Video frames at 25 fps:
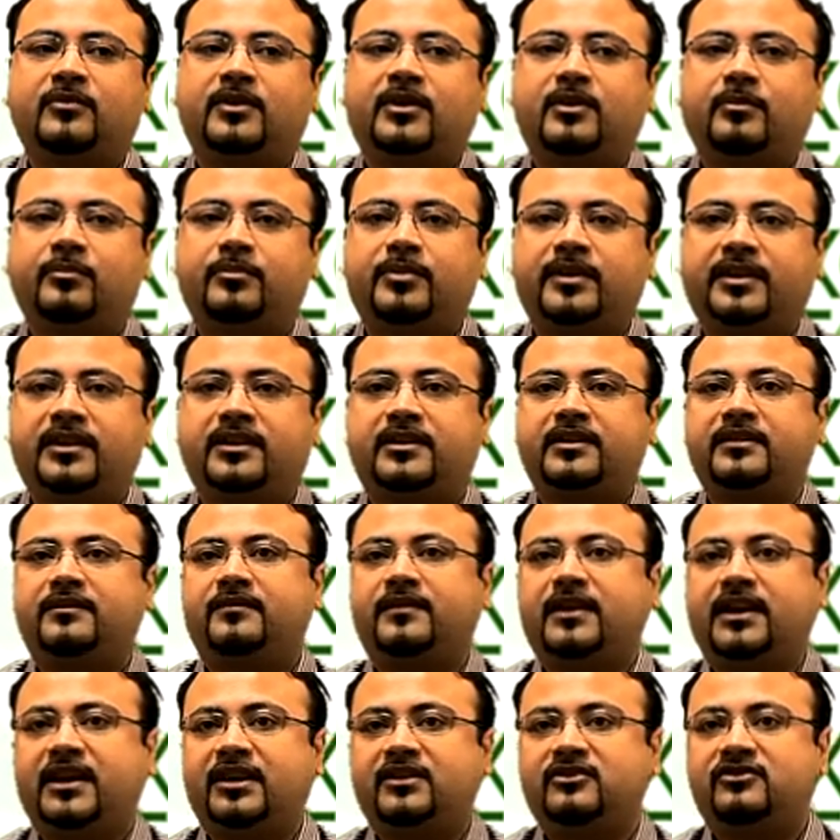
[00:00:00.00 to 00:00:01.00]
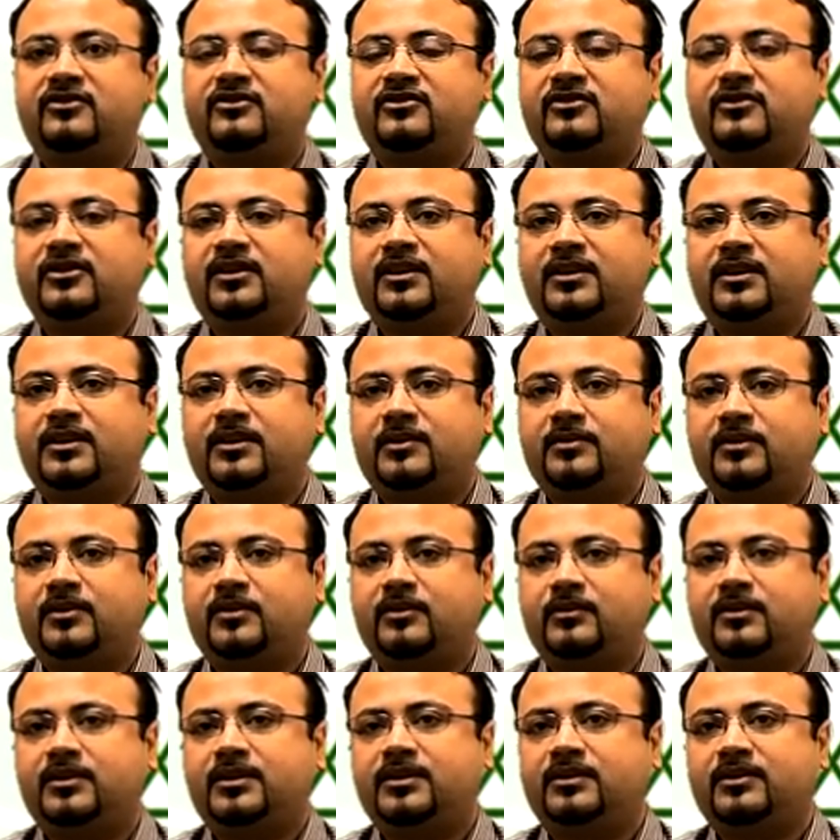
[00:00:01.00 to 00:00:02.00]
competitive edge
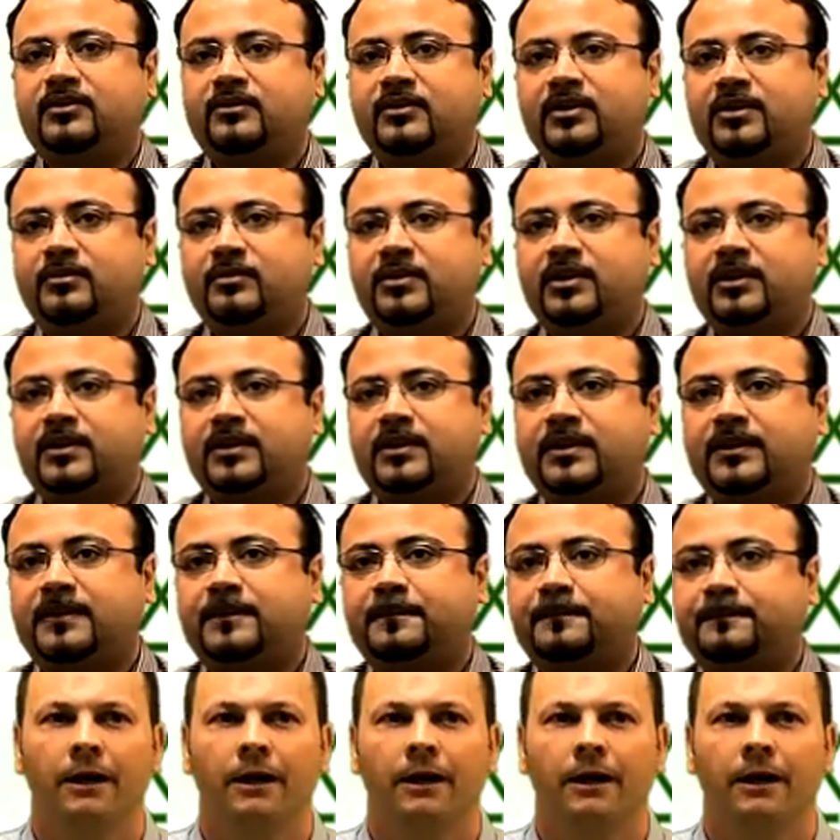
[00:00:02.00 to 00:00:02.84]
in the UK market.